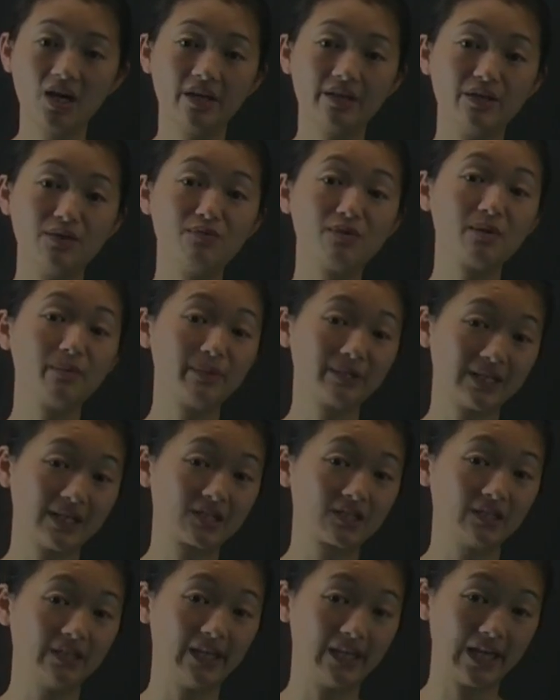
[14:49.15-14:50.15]
you can
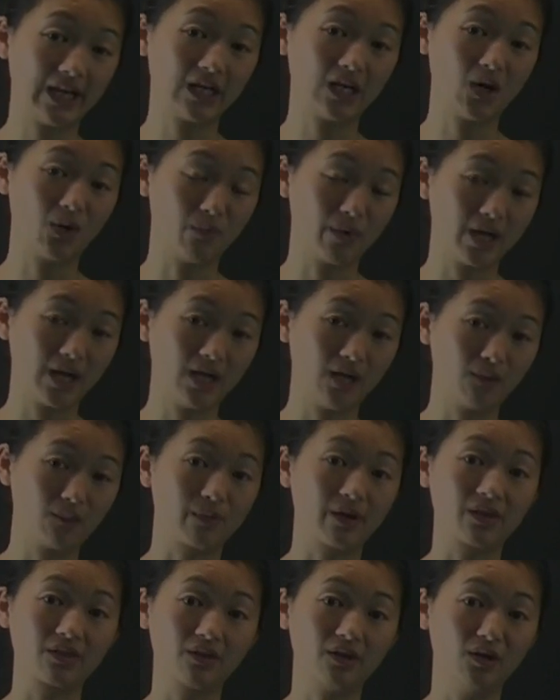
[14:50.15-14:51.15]
potentially get away
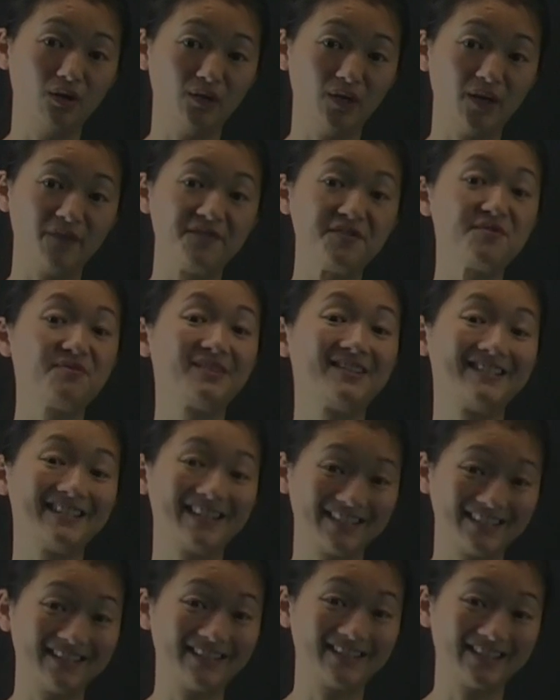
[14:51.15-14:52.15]
with a few
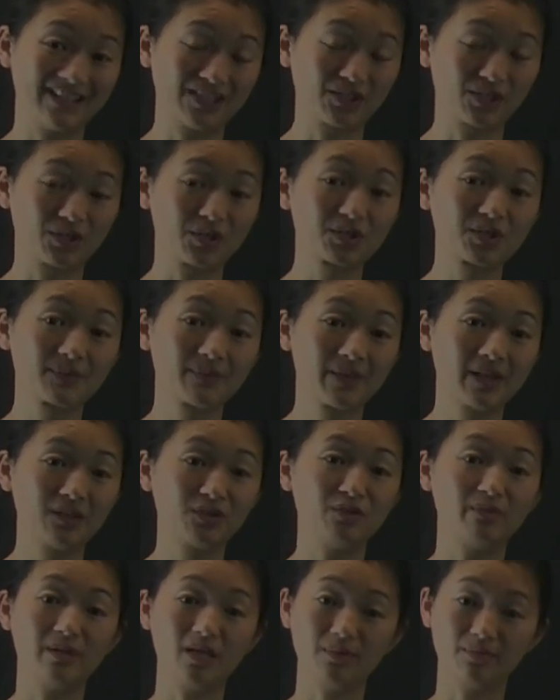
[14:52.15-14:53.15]
dozen sensors
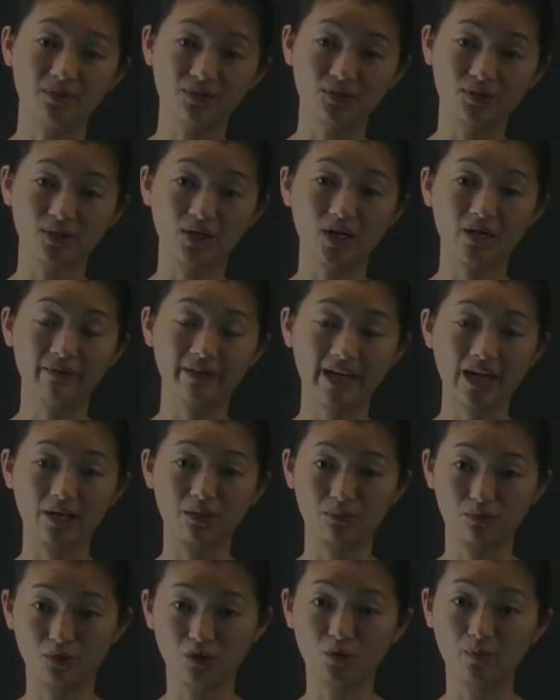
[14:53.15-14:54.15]
to be able to solve a
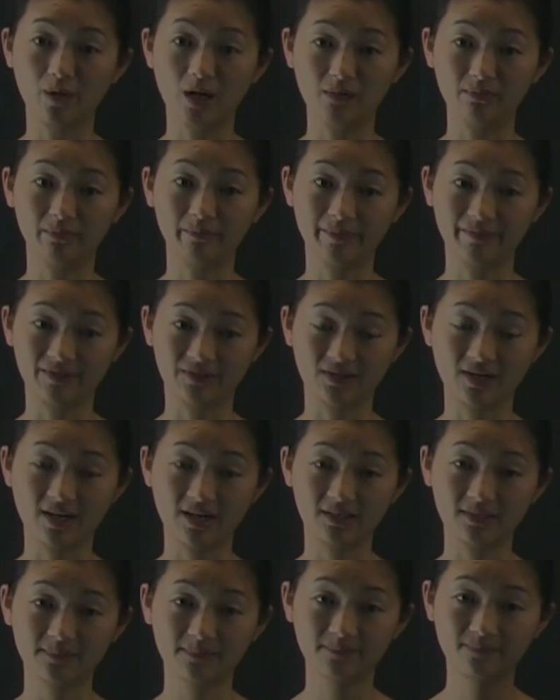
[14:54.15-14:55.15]
categorical problem of this
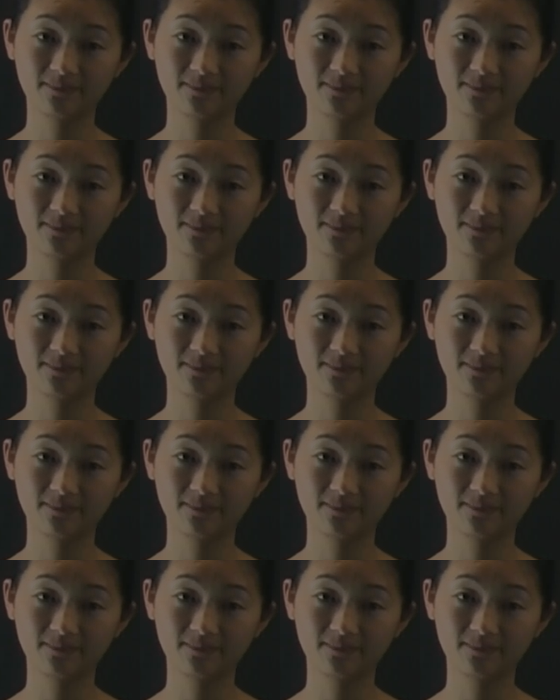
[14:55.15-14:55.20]
kind.